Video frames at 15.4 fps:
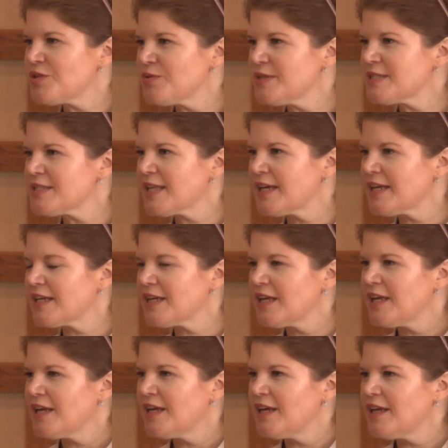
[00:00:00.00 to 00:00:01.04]
So it's like,
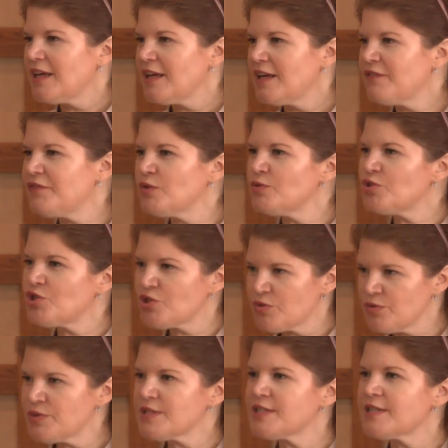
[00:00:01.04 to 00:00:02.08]
if you
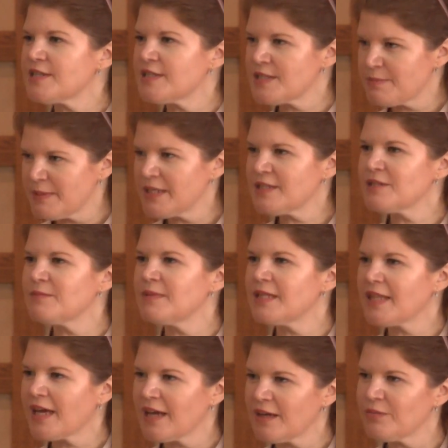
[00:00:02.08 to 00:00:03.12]
choose to speak to me
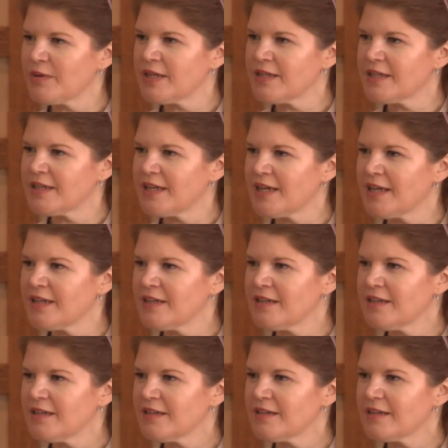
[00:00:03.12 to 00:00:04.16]
that way
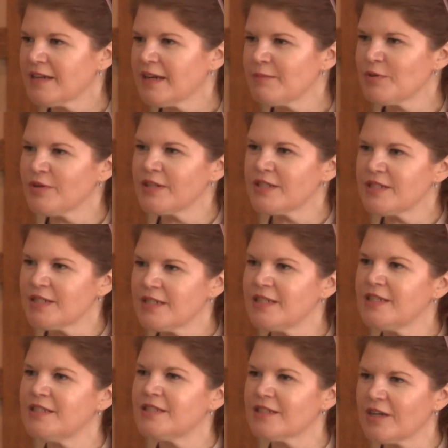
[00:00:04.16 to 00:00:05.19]
again, I'm going to
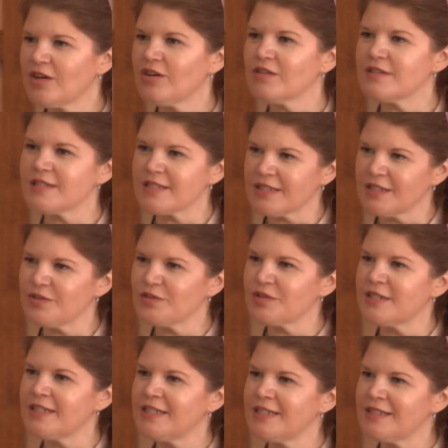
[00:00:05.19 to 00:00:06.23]
need to call
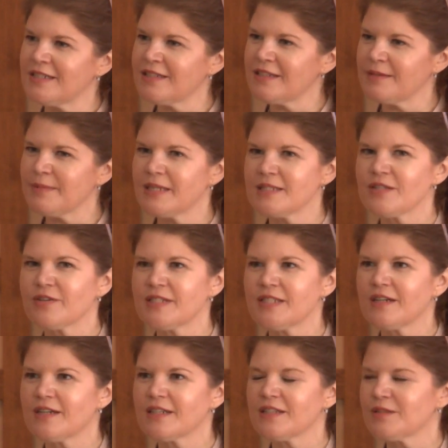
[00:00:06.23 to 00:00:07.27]
security, and I mean, that's why I
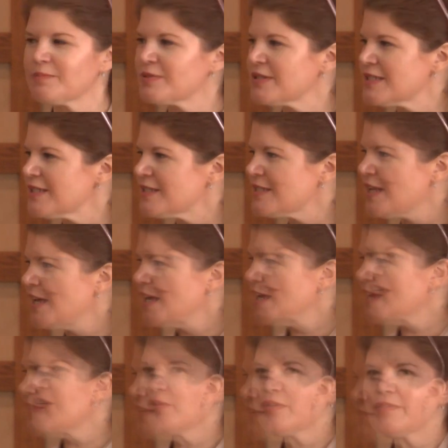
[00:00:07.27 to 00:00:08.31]
talk in the prisons.
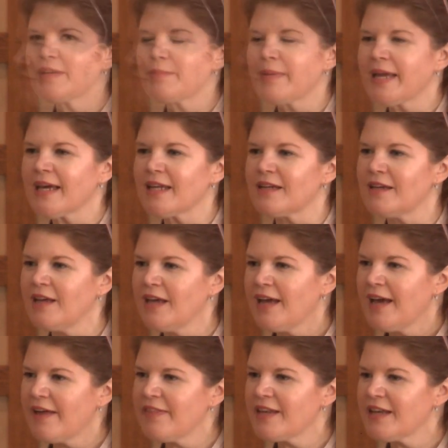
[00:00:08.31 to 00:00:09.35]
I'm going to get mad.
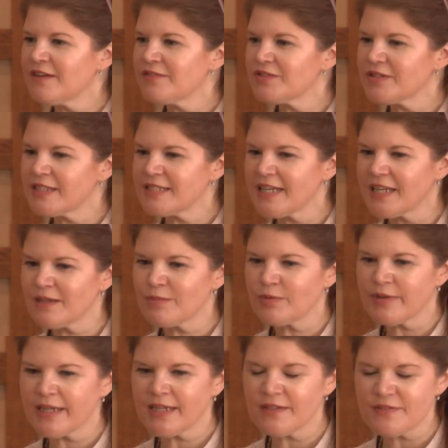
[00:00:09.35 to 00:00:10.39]
And then after they take him
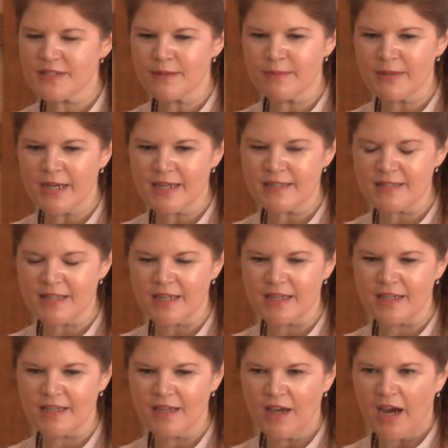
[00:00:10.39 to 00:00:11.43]
away, if some guy's
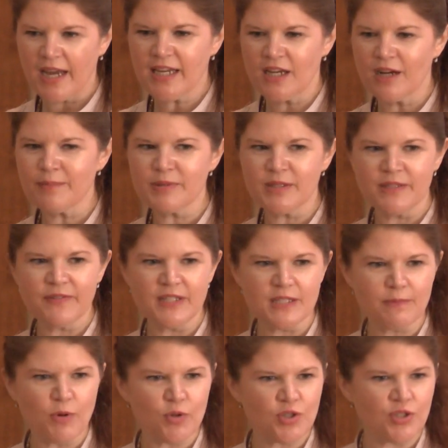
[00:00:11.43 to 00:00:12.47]
like, I cannot believe he
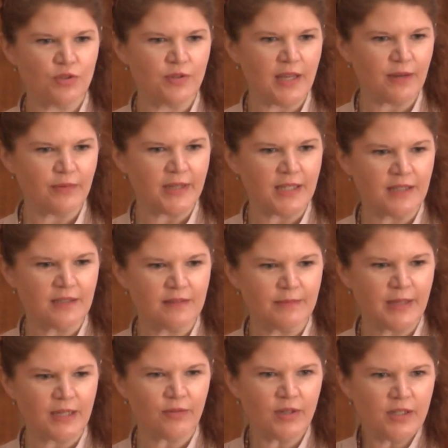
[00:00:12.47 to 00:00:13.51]
spoke to you that way, I'm
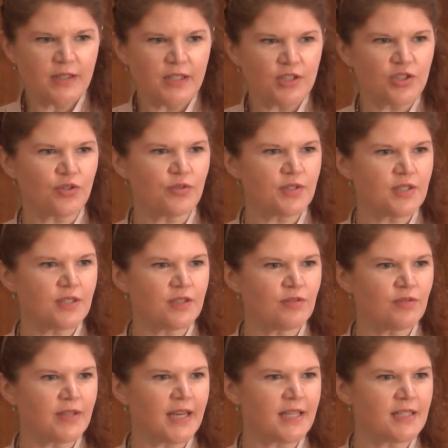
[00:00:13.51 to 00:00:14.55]
like, well, he chose to
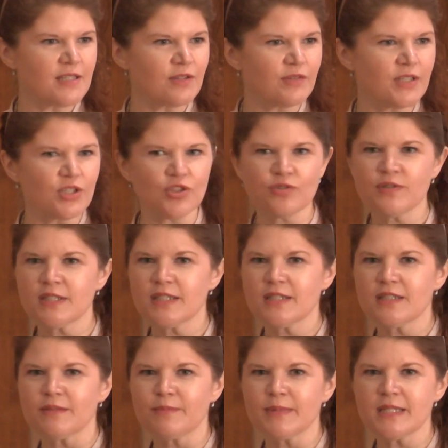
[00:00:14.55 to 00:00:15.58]
do that, so he
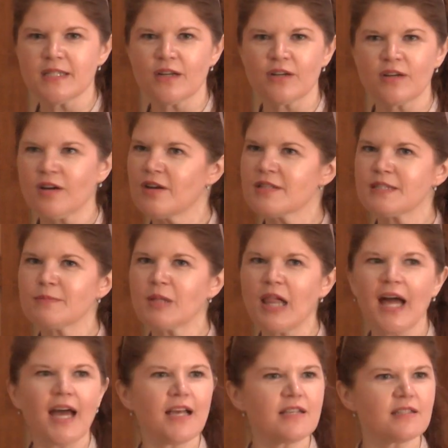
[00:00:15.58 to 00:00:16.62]
chooses to miss our awesome
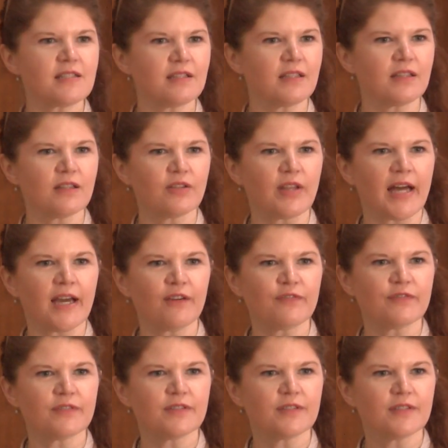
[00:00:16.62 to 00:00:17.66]
class, and then they'll laugh.
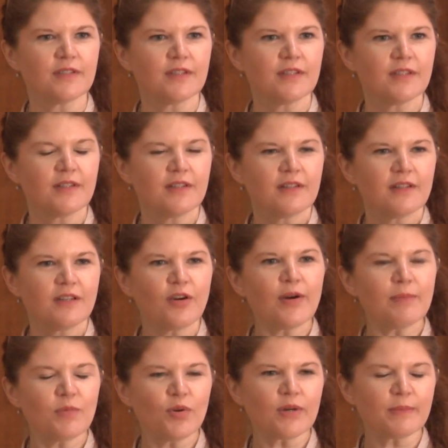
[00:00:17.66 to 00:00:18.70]

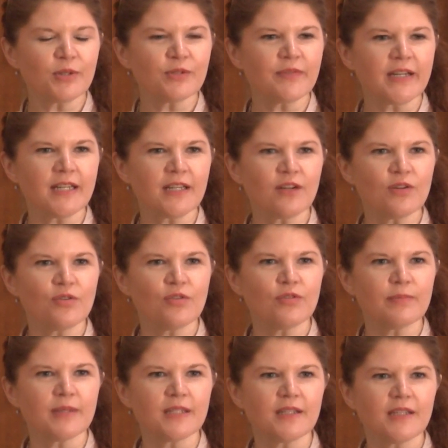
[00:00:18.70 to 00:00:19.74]
Not normal, right? I'll go
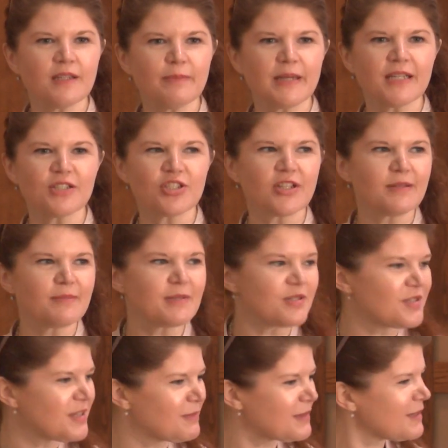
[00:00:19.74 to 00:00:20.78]
home and eat baked chips
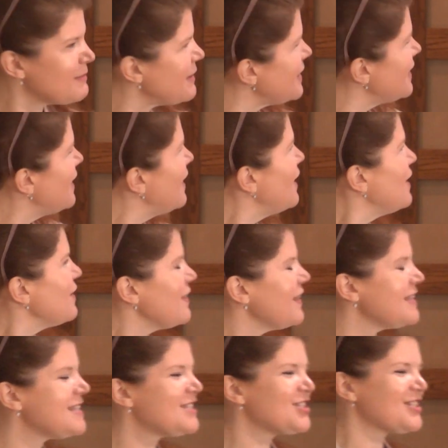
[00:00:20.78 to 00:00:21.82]
or something, but
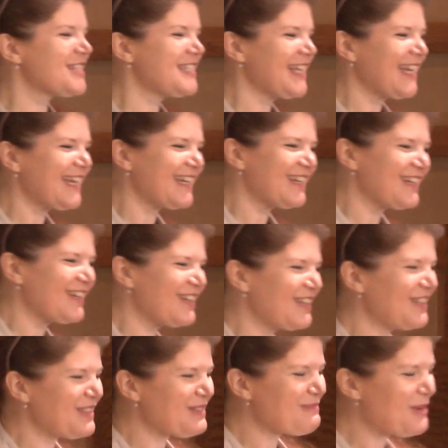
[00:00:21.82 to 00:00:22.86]
let's just say
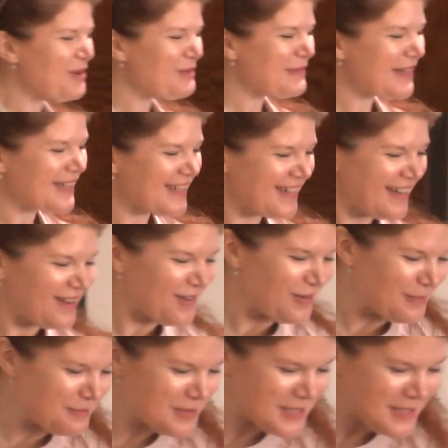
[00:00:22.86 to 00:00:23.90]
in the moment it
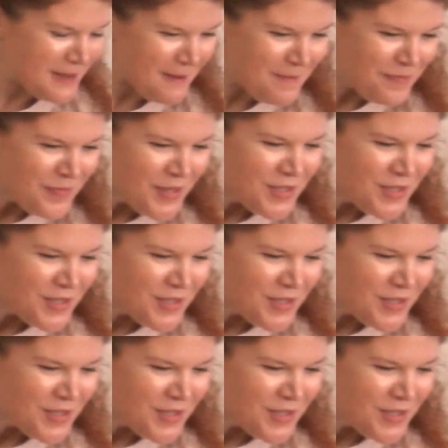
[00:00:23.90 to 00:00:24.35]
helps.